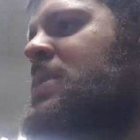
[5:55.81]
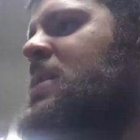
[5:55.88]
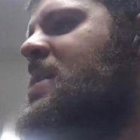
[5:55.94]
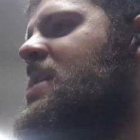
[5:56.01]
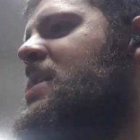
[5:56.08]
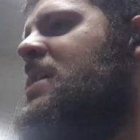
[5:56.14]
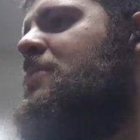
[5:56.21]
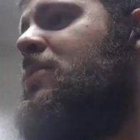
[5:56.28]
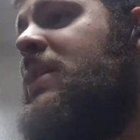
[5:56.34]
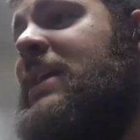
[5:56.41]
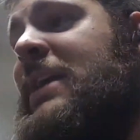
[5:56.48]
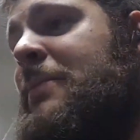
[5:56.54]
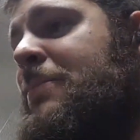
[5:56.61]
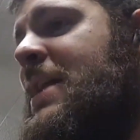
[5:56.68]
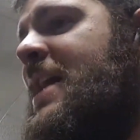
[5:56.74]
I want to
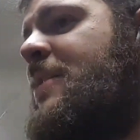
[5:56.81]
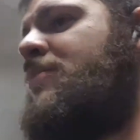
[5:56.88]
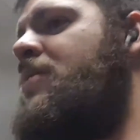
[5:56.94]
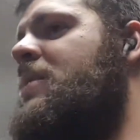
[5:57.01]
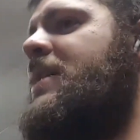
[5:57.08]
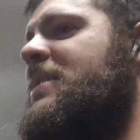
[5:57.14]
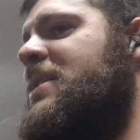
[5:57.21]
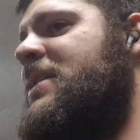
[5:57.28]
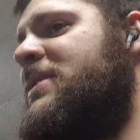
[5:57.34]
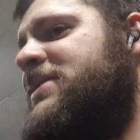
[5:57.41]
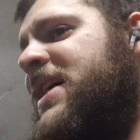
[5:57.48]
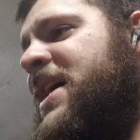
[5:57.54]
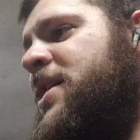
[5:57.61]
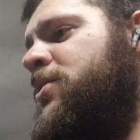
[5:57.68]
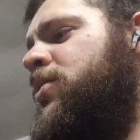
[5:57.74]
get a black one and then a
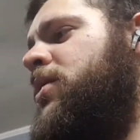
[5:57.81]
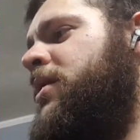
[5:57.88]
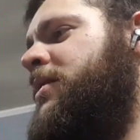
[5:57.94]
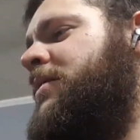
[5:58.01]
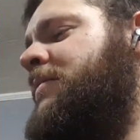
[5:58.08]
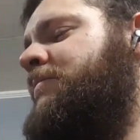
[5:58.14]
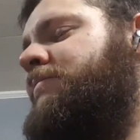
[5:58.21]
tan one.